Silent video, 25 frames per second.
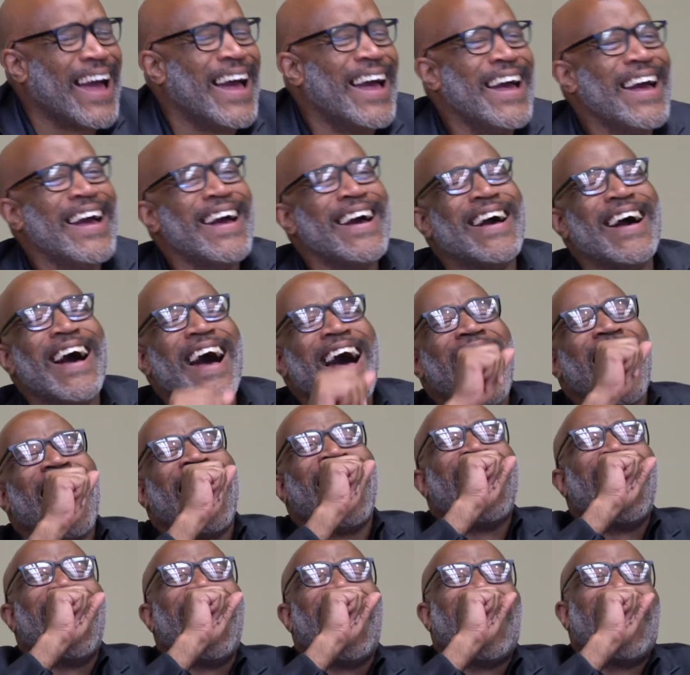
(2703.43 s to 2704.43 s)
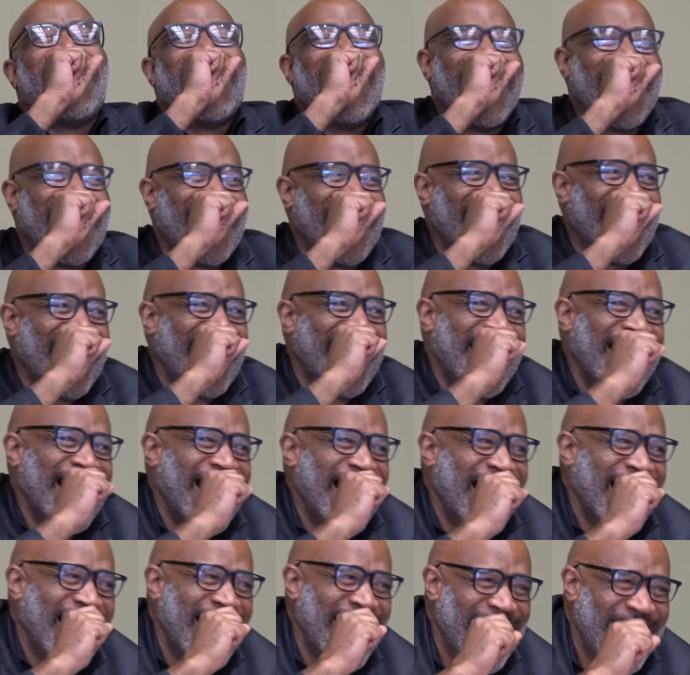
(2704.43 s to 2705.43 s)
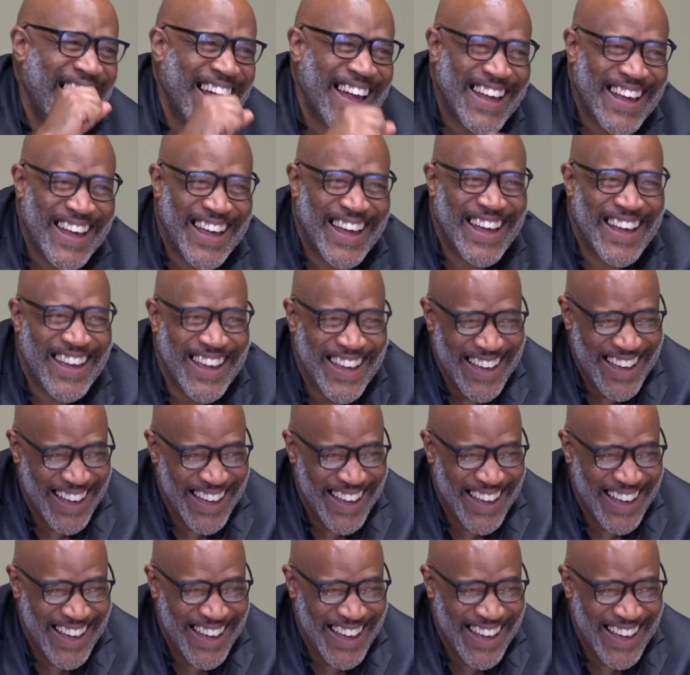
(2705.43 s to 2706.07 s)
That's how we met. It was an